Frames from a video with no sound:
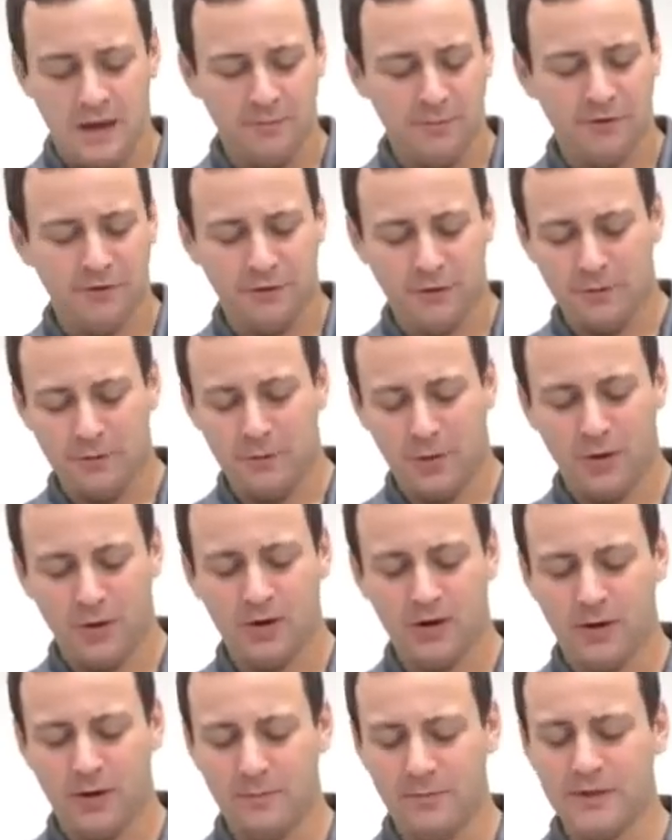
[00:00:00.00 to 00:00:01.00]
I'd prefer
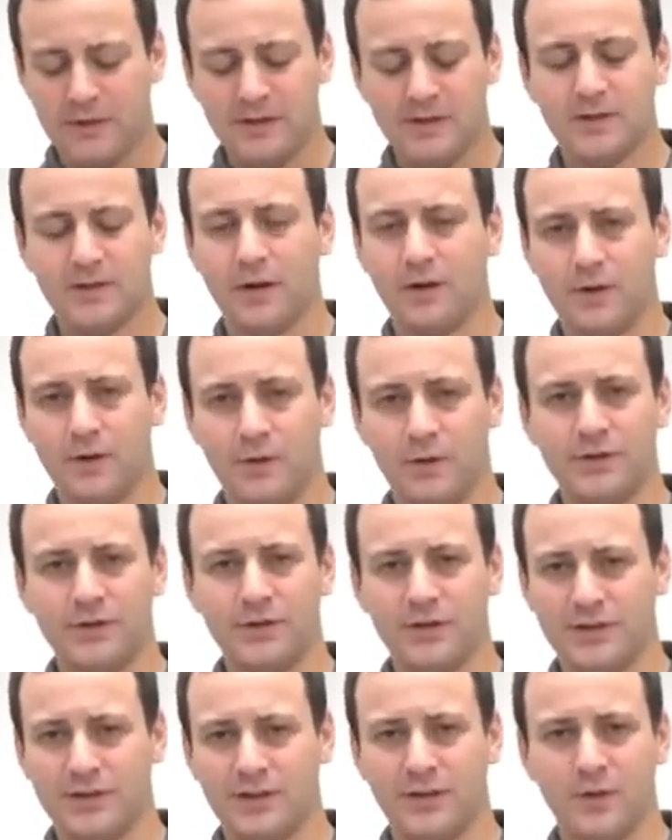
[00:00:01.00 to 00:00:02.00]
more companies start going
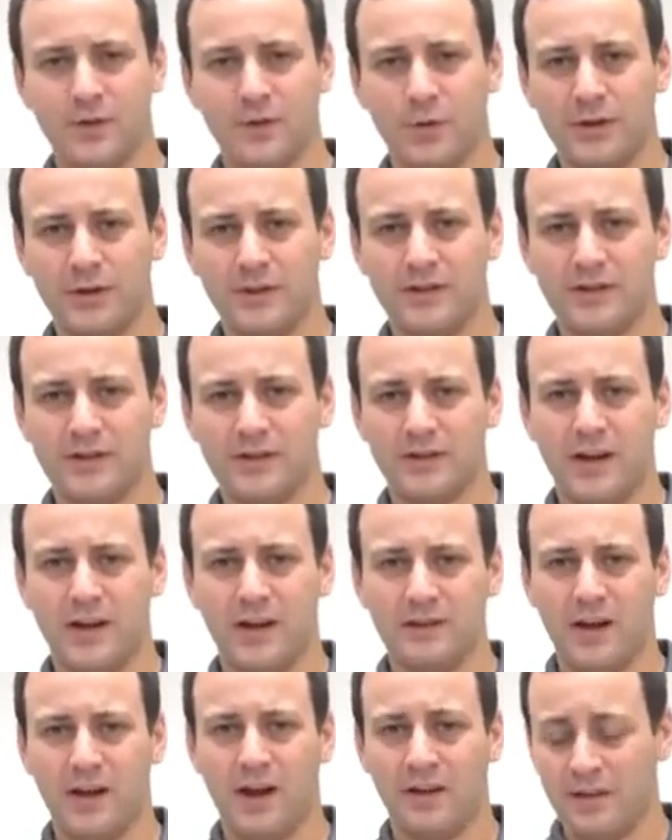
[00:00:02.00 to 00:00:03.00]
just to the quick
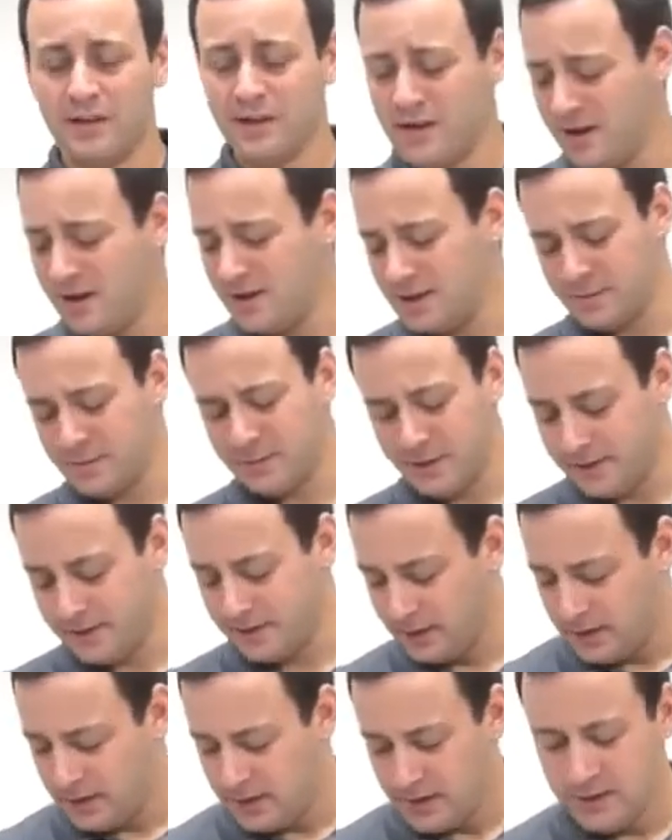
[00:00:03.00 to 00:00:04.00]
disconnect on the guns,
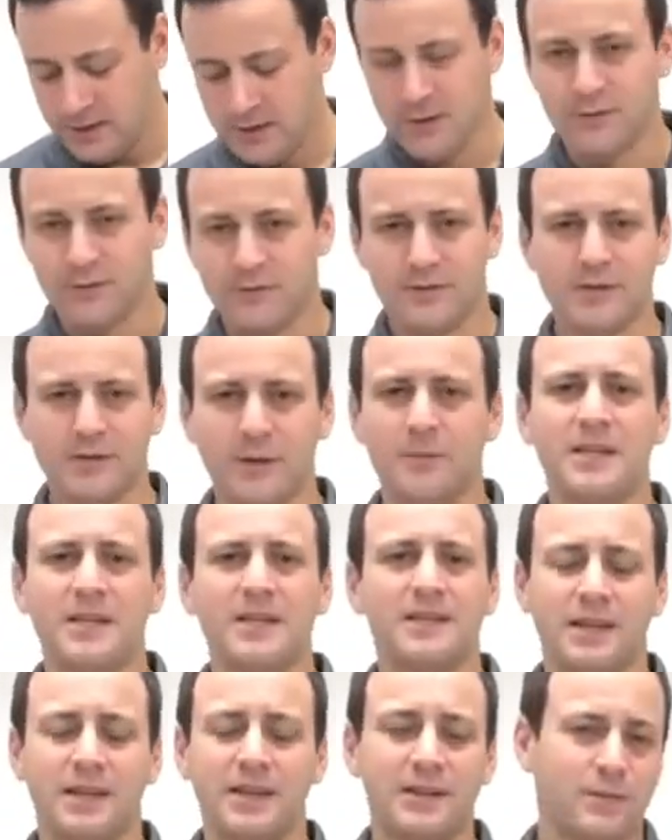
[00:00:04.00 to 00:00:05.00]
but some of
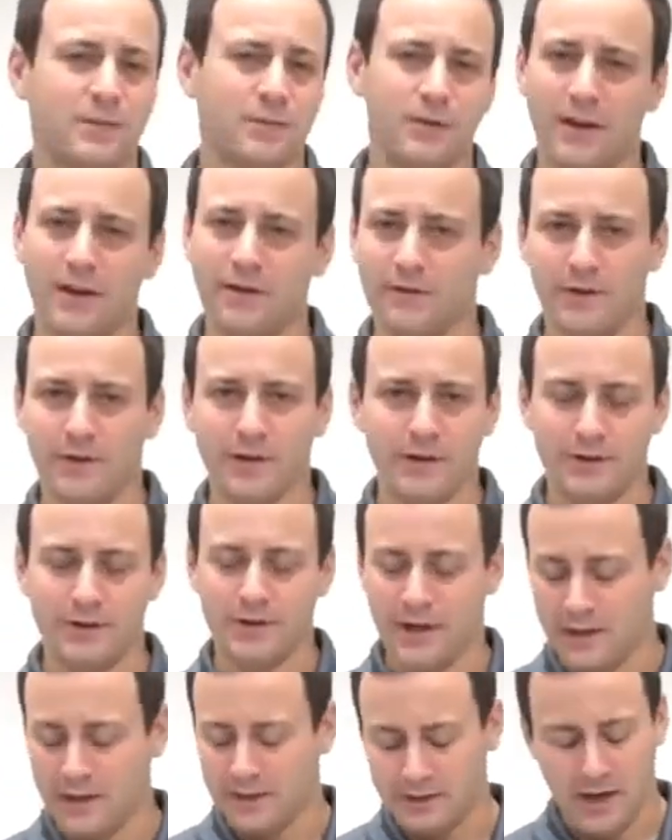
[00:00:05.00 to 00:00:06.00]
these things were never going to
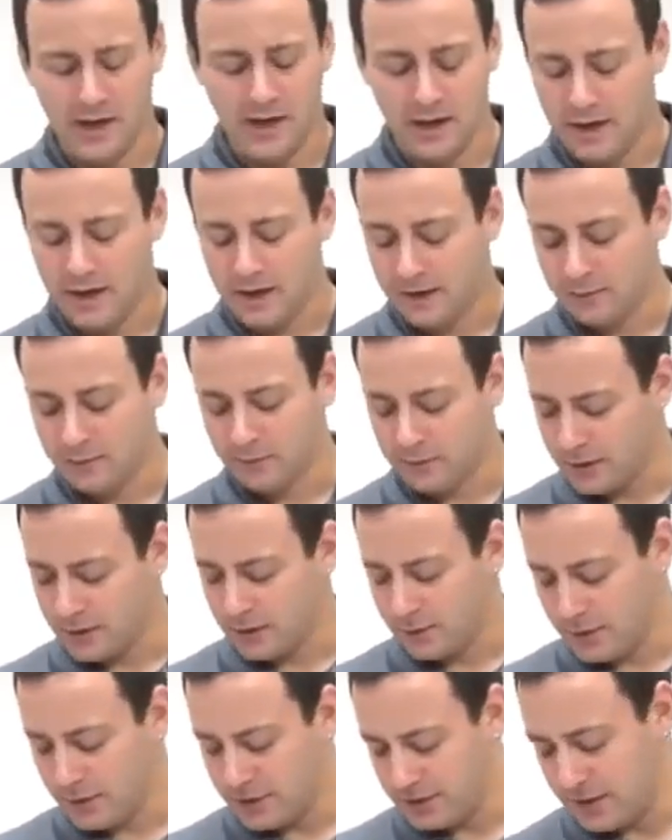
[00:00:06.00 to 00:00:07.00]
change. I
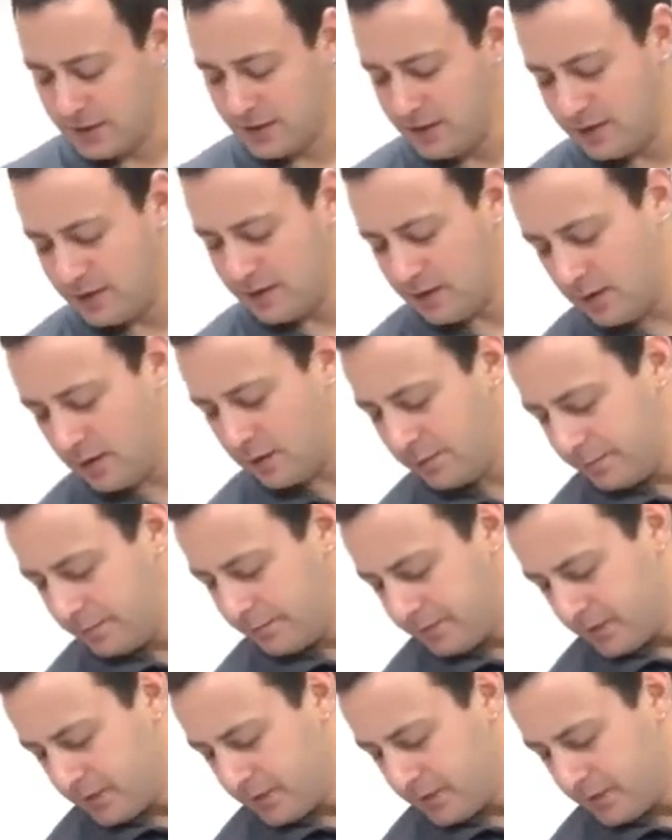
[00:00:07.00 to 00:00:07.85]
really wish they did, though.